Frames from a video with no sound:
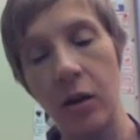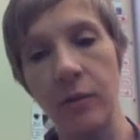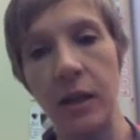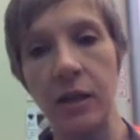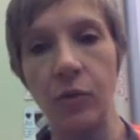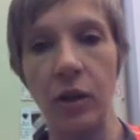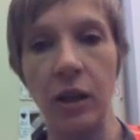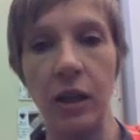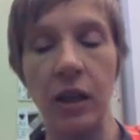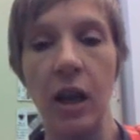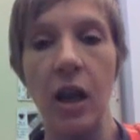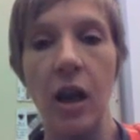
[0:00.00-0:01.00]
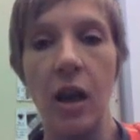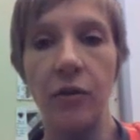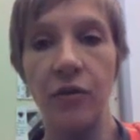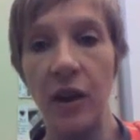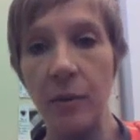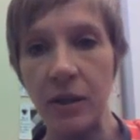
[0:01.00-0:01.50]
sitcom that's really
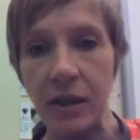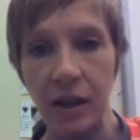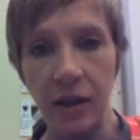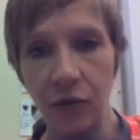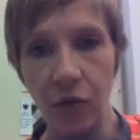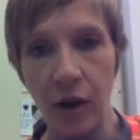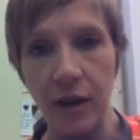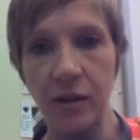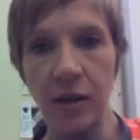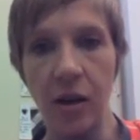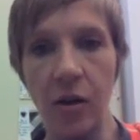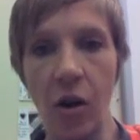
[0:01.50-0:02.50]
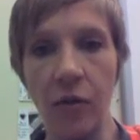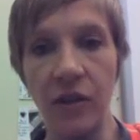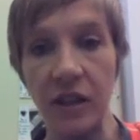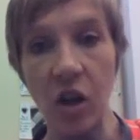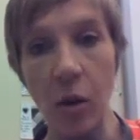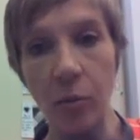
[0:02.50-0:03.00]
famous in France
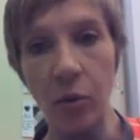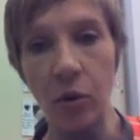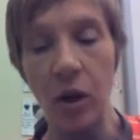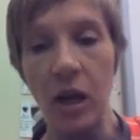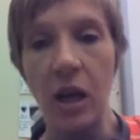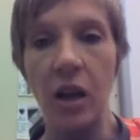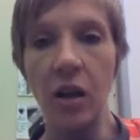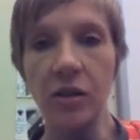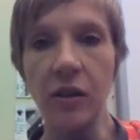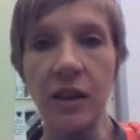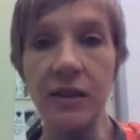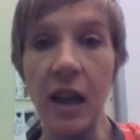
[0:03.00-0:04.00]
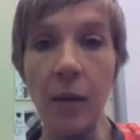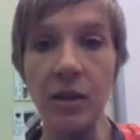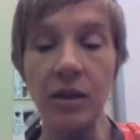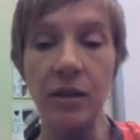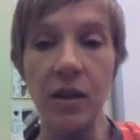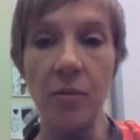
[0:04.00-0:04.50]
of this couple. Lots of things
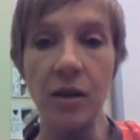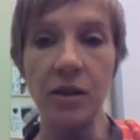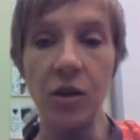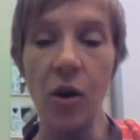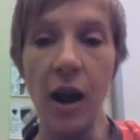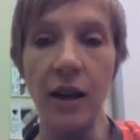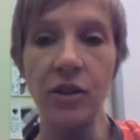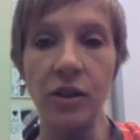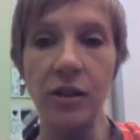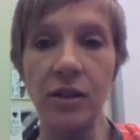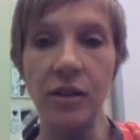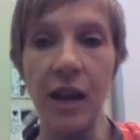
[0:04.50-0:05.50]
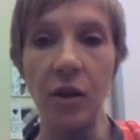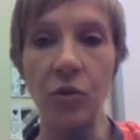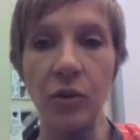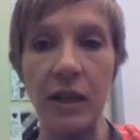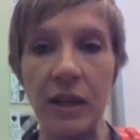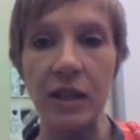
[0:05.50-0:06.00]
happened to them, and so I just
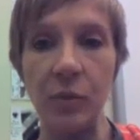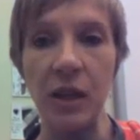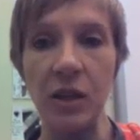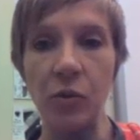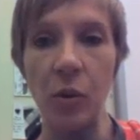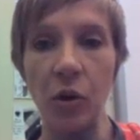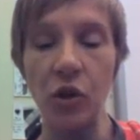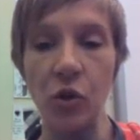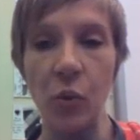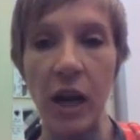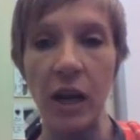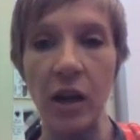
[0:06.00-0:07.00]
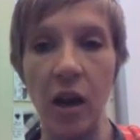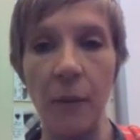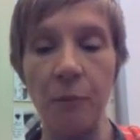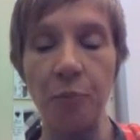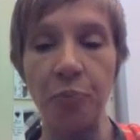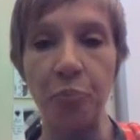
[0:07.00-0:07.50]
downloaded this piece. We were doing
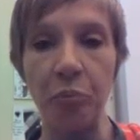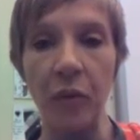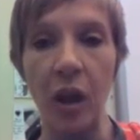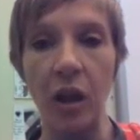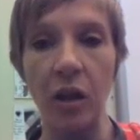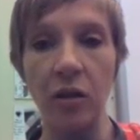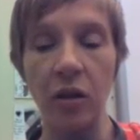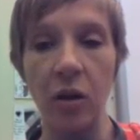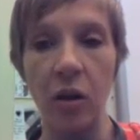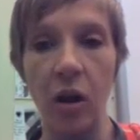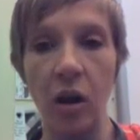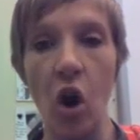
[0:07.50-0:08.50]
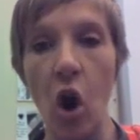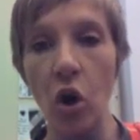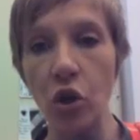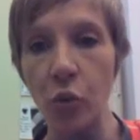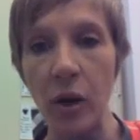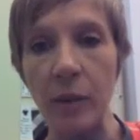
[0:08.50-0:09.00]
the
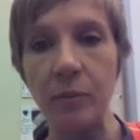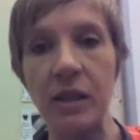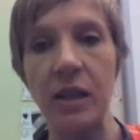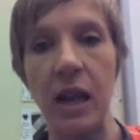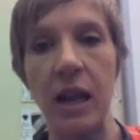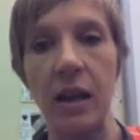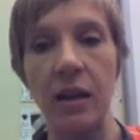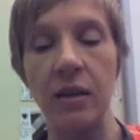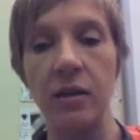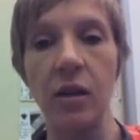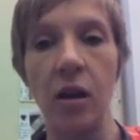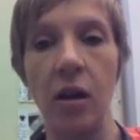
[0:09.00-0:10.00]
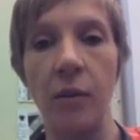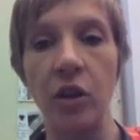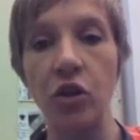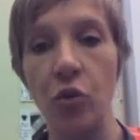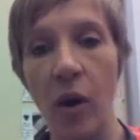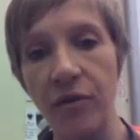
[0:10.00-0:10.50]
car trips and
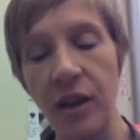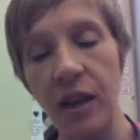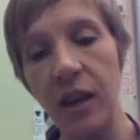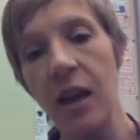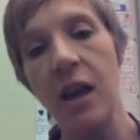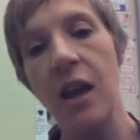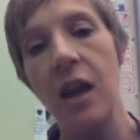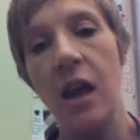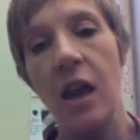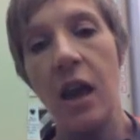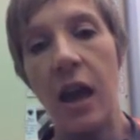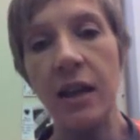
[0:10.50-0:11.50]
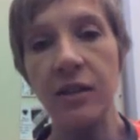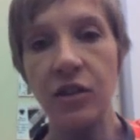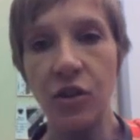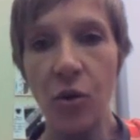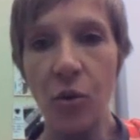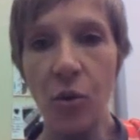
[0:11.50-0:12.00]
the traffic.
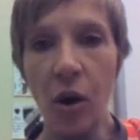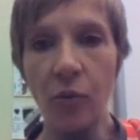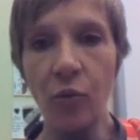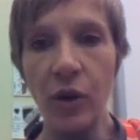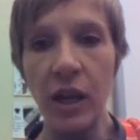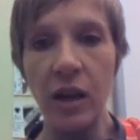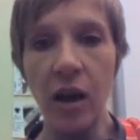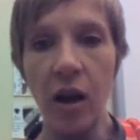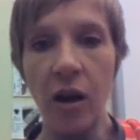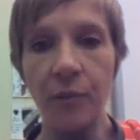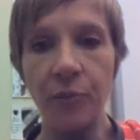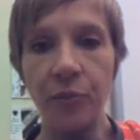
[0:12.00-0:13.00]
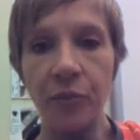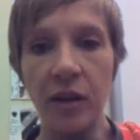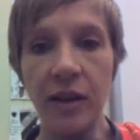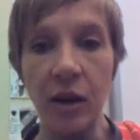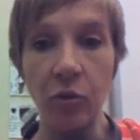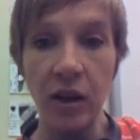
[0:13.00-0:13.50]
And so we
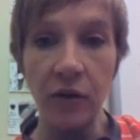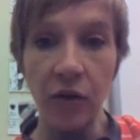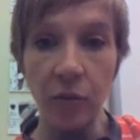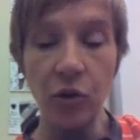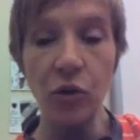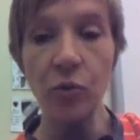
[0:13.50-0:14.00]
downloaded it from